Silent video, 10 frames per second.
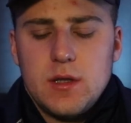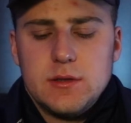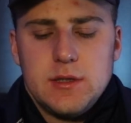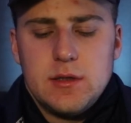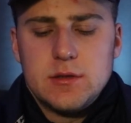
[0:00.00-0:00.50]

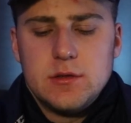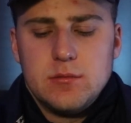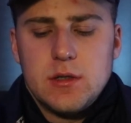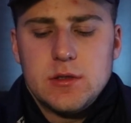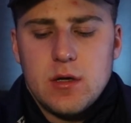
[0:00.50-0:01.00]
You see, there's
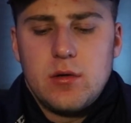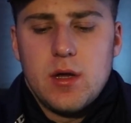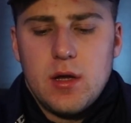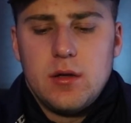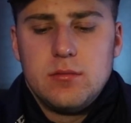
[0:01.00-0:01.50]
too much
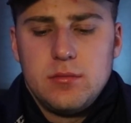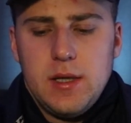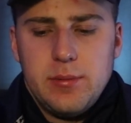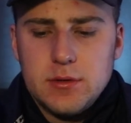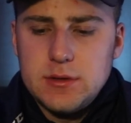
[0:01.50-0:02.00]
going on.
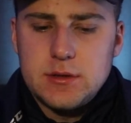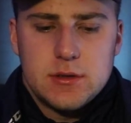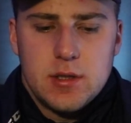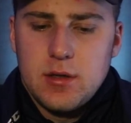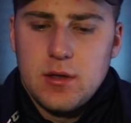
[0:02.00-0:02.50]

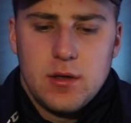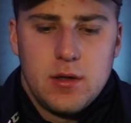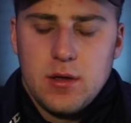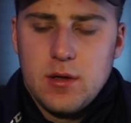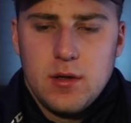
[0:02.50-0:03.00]
People's
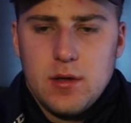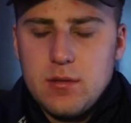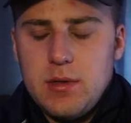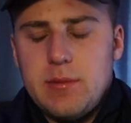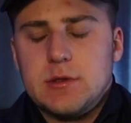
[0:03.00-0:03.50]

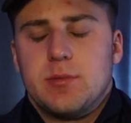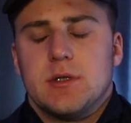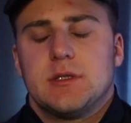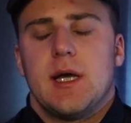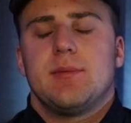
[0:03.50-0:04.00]

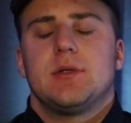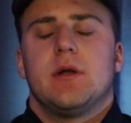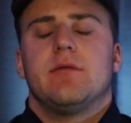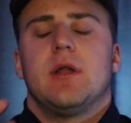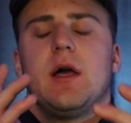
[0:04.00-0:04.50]

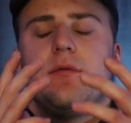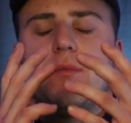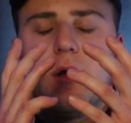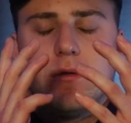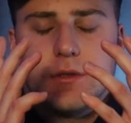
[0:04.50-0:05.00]
perception of life,
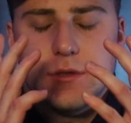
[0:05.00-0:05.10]
bro, is